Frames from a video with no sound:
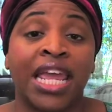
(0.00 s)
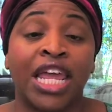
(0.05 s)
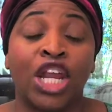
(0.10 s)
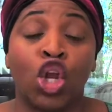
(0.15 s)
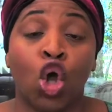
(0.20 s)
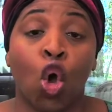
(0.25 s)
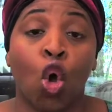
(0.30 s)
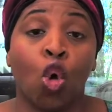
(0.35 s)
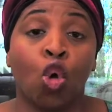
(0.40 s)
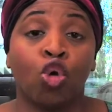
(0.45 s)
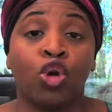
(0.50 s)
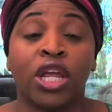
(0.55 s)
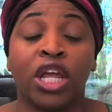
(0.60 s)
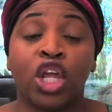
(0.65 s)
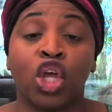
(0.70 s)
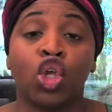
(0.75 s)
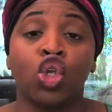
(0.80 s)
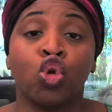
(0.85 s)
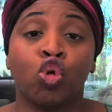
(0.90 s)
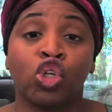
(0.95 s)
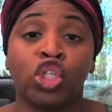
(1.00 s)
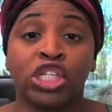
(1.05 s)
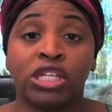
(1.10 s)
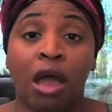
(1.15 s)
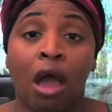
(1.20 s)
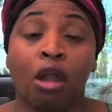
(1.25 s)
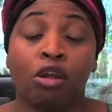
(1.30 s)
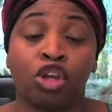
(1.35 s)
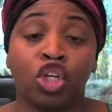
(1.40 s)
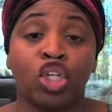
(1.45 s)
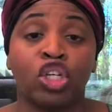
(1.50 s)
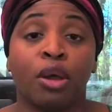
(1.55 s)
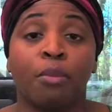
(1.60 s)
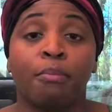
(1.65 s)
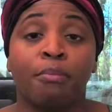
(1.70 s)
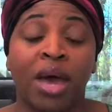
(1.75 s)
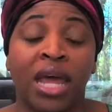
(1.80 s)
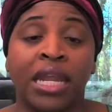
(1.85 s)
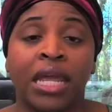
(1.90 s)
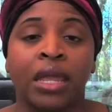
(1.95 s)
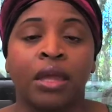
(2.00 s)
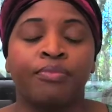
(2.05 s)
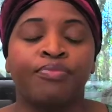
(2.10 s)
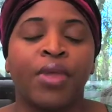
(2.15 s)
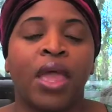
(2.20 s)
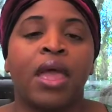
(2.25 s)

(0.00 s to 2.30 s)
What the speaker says: in holding your scholarship money.